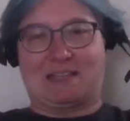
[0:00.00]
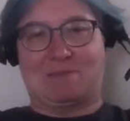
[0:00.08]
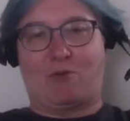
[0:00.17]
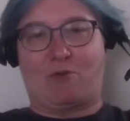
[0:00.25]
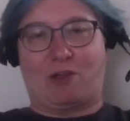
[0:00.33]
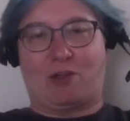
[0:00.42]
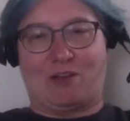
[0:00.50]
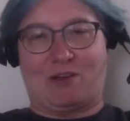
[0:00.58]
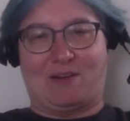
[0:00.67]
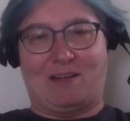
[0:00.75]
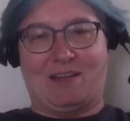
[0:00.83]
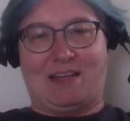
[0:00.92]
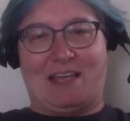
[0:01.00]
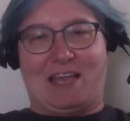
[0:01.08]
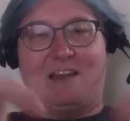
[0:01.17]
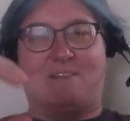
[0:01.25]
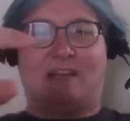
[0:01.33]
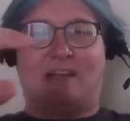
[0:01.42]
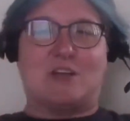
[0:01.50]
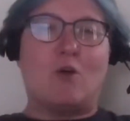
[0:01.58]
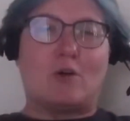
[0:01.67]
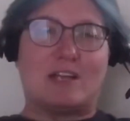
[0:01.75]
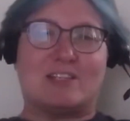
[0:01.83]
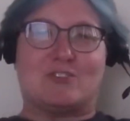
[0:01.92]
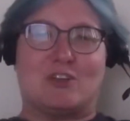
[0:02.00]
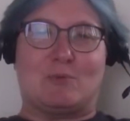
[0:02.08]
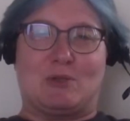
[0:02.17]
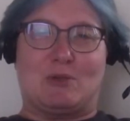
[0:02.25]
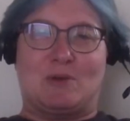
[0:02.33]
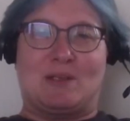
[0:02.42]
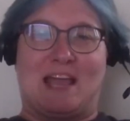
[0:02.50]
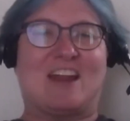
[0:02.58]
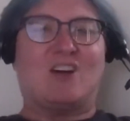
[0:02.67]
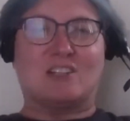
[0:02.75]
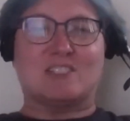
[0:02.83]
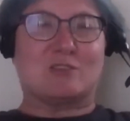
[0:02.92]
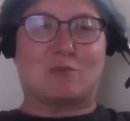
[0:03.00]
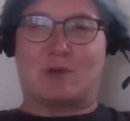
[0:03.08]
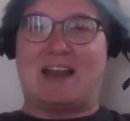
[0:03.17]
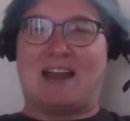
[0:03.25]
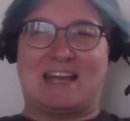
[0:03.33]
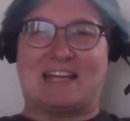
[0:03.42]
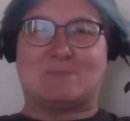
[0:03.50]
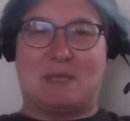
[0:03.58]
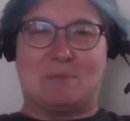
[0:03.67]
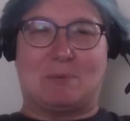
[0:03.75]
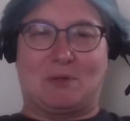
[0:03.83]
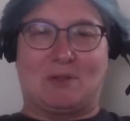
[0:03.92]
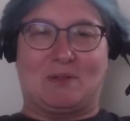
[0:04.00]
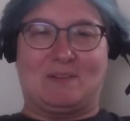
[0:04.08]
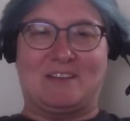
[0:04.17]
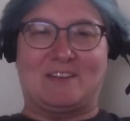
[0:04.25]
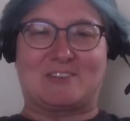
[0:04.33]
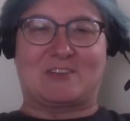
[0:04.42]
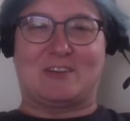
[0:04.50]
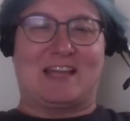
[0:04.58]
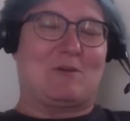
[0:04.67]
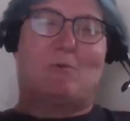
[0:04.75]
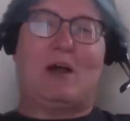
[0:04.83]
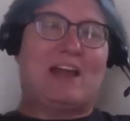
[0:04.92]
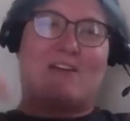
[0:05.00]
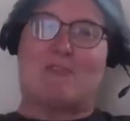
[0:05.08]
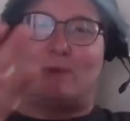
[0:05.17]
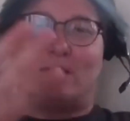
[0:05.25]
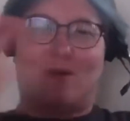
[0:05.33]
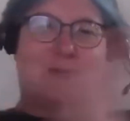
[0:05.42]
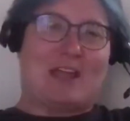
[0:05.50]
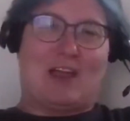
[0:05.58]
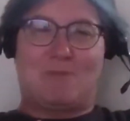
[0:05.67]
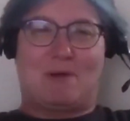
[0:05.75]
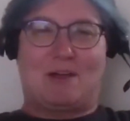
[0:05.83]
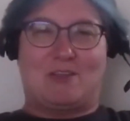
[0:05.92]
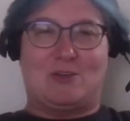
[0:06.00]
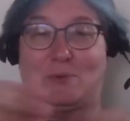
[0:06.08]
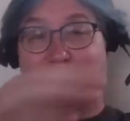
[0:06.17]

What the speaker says: them over here. And if they don't contribute and also they're not nice people, you're sort of like, whatever, we don't care about you.